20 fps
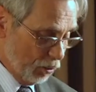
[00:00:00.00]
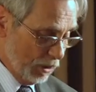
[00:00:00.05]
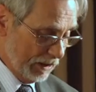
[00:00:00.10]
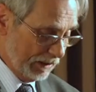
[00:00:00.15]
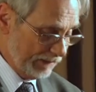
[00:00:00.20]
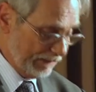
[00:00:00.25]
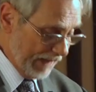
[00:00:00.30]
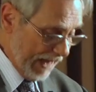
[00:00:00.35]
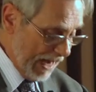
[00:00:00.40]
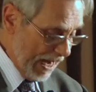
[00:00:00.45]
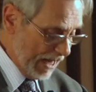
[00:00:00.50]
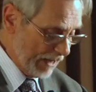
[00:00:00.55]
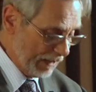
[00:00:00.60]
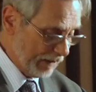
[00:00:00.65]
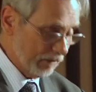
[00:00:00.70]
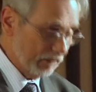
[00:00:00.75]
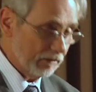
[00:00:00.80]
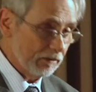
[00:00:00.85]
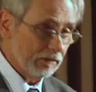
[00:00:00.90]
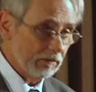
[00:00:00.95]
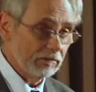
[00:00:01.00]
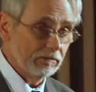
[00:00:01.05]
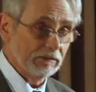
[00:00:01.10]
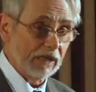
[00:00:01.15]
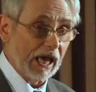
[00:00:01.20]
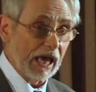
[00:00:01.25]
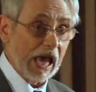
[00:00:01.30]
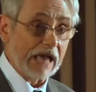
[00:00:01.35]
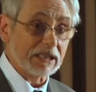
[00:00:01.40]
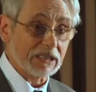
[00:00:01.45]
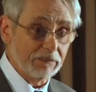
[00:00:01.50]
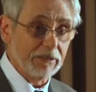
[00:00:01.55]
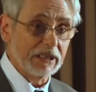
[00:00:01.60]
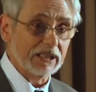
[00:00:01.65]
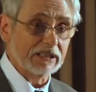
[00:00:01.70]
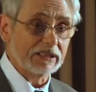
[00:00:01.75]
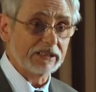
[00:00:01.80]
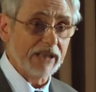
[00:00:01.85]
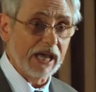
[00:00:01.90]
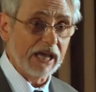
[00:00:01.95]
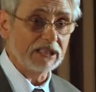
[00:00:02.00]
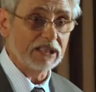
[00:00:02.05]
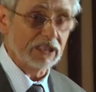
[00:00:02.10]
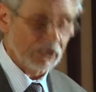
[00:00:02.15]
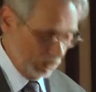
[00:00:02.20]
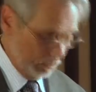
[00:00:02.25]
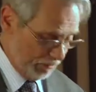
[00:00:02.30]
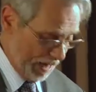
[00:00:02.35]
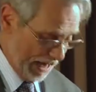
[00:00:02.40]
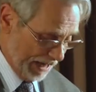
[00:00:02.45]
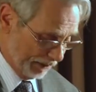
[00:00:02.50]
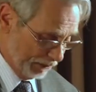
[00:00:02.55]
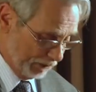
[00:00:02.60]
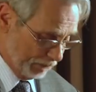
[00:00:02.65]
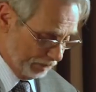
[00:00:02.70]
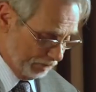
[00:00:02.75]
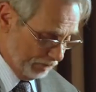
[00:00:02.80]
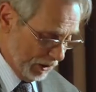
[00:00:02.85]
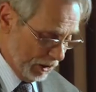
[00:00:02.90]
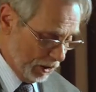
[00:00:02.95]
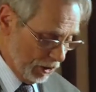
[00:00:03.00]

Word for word: will tend, as a merely technical matter,